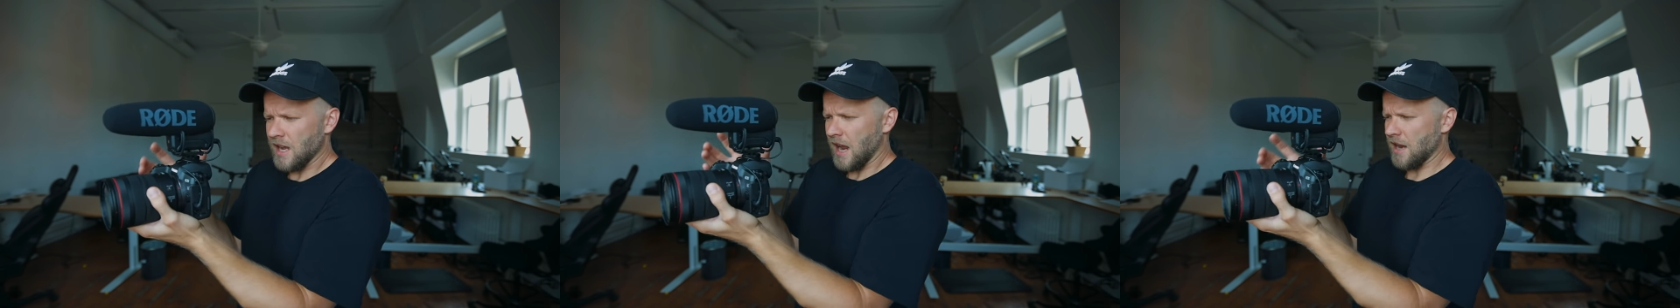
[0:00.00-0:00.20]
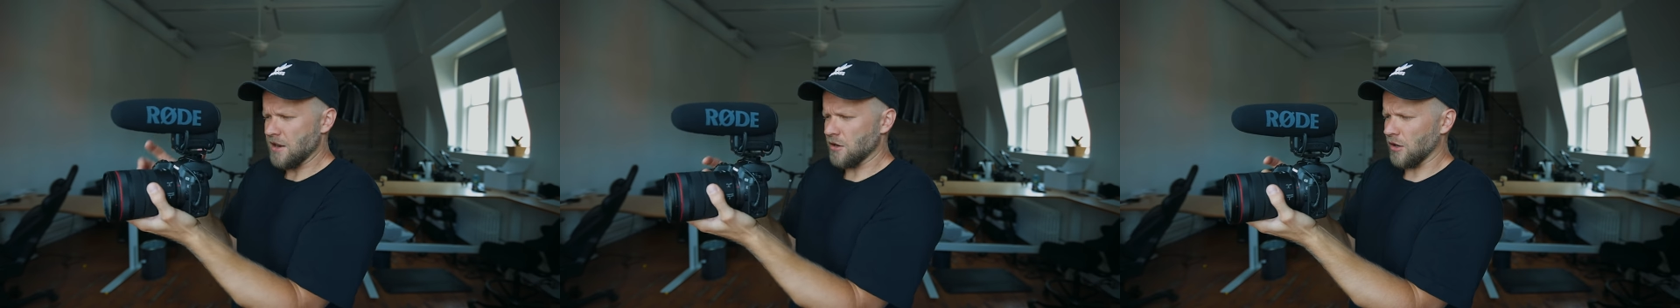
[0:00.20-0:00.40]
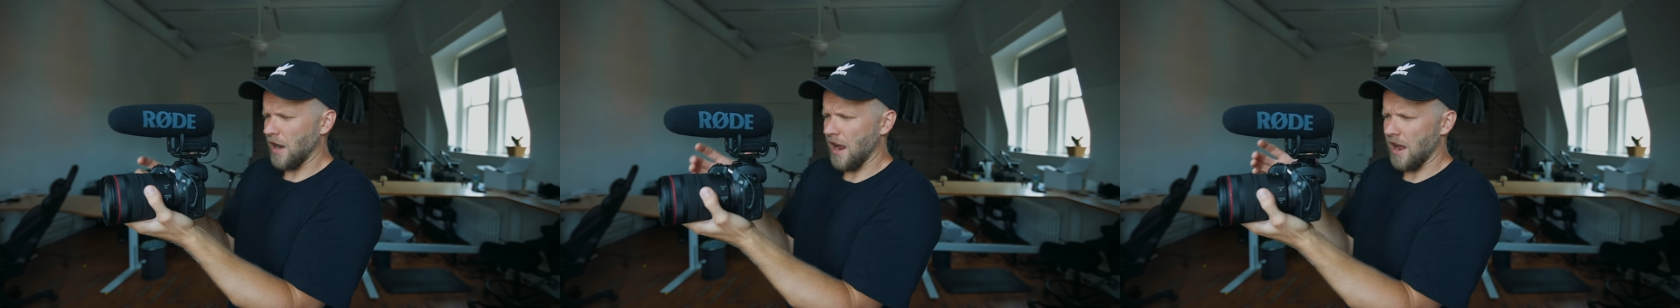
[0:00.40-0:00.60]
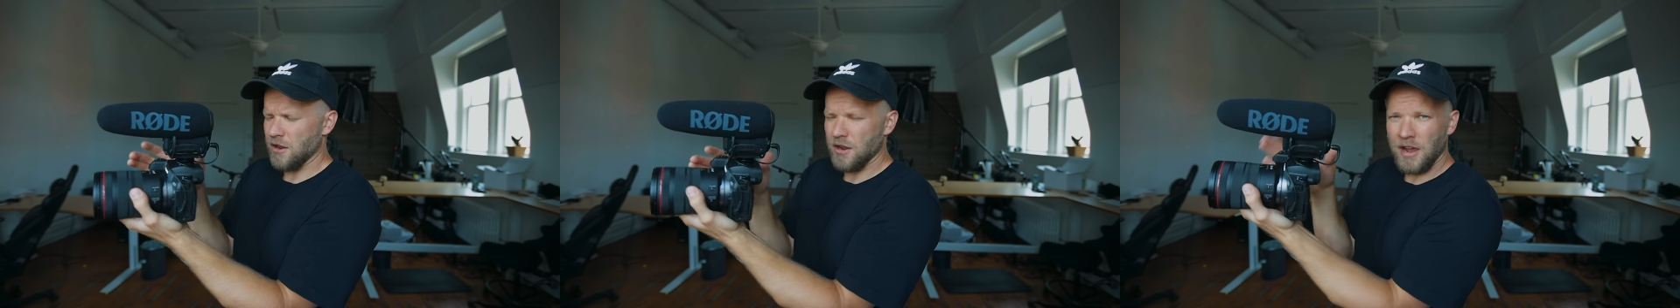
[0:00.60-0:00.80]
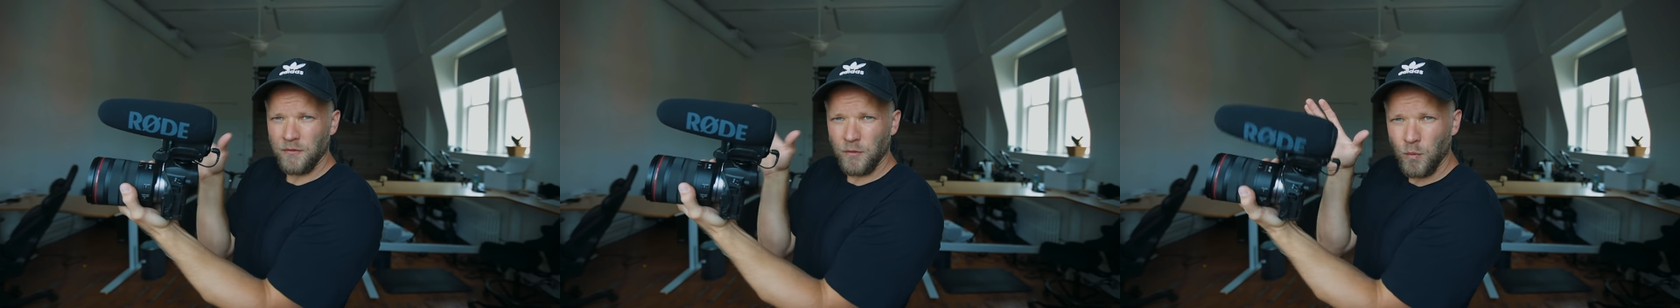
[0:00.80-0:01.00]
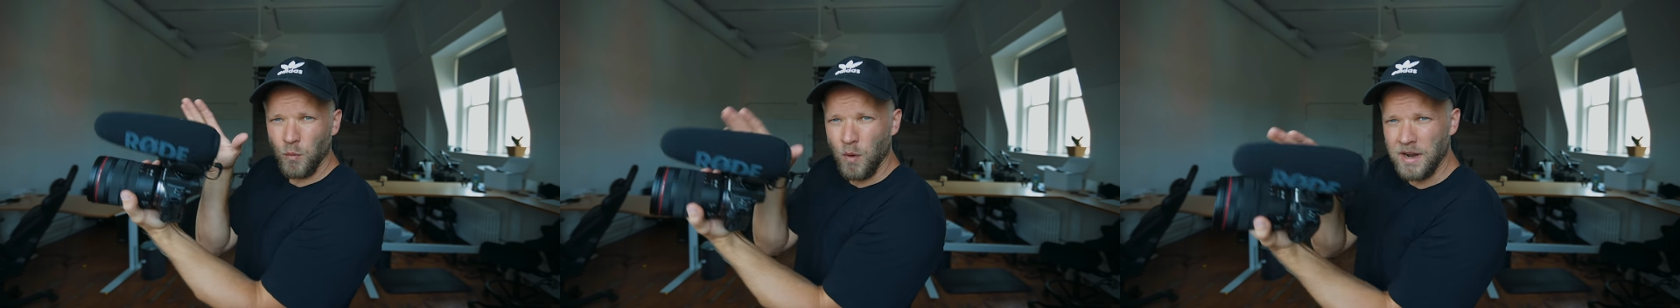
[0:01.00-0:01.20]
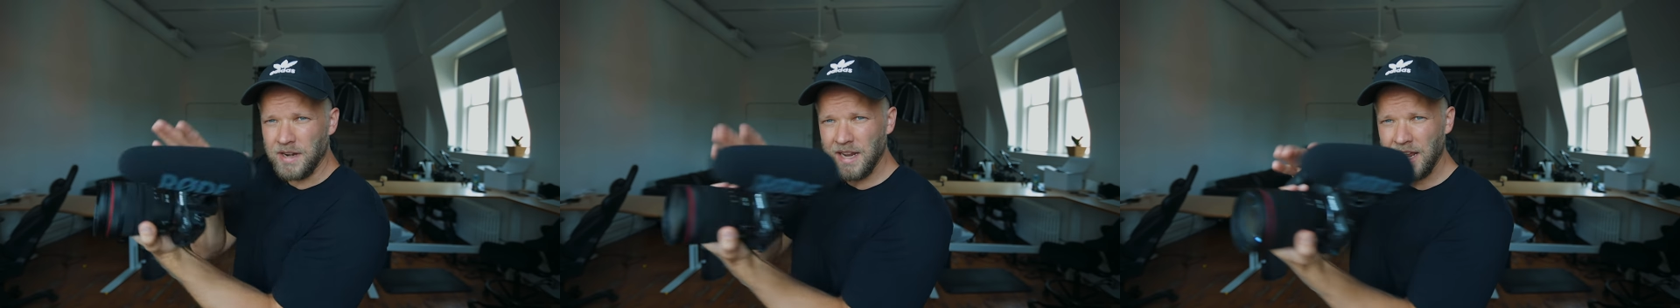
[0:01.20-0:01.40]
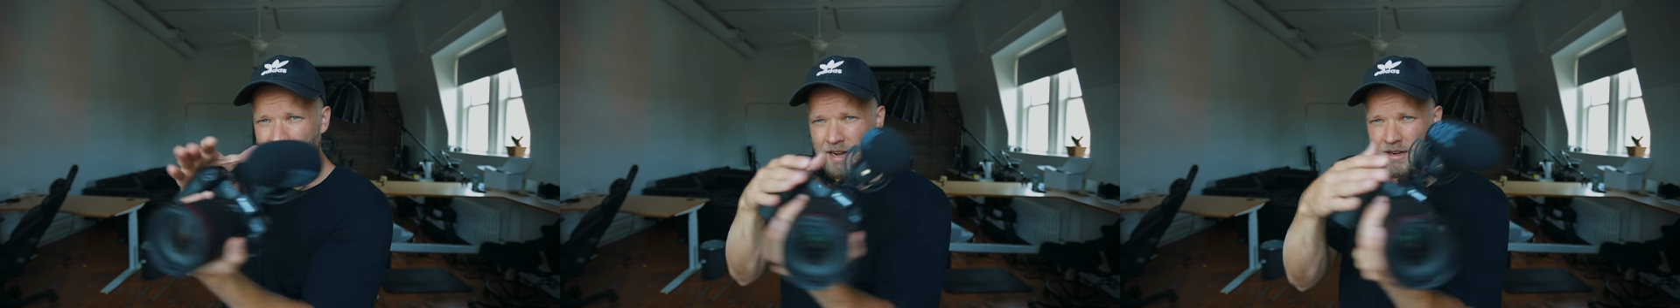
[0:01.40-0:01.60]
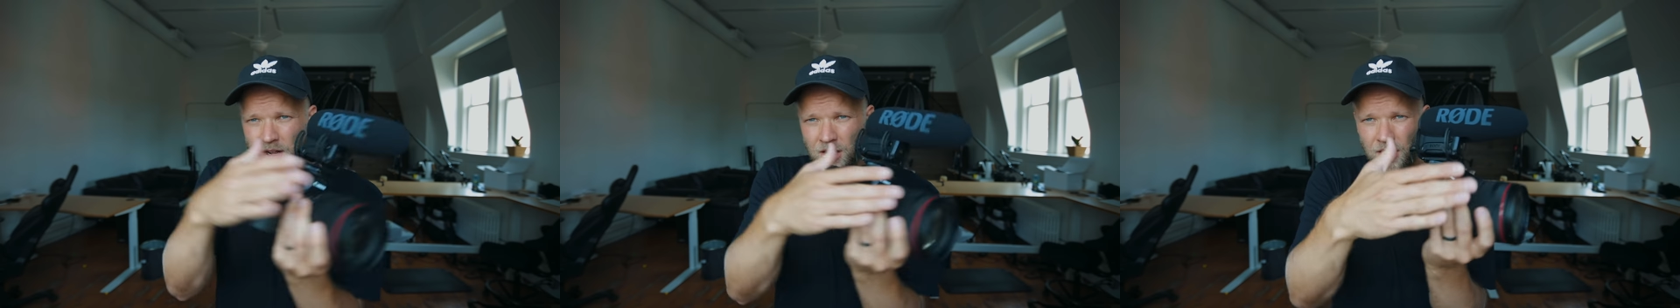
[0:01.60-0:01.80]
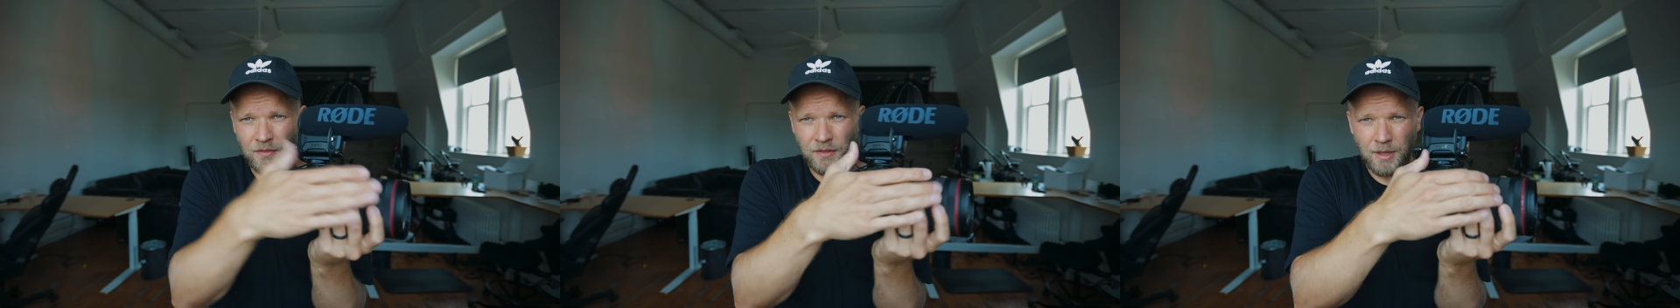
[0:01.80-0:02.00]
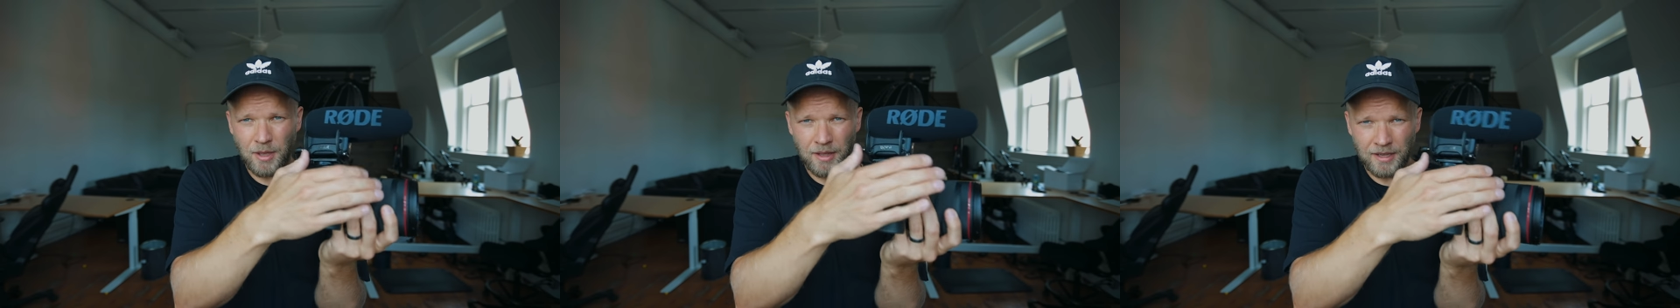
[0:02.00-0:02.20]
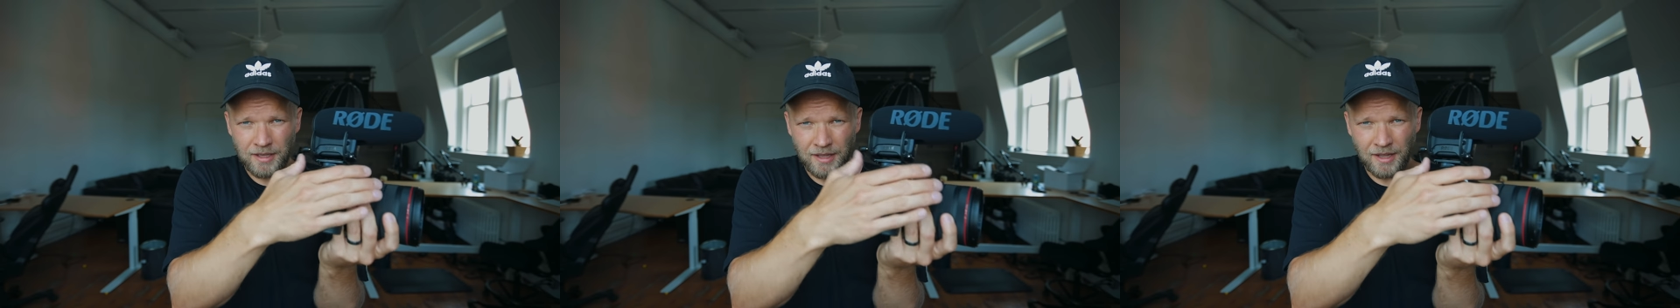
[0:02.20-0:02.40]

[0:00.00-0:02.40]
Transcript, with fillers: and you you have one hand on the,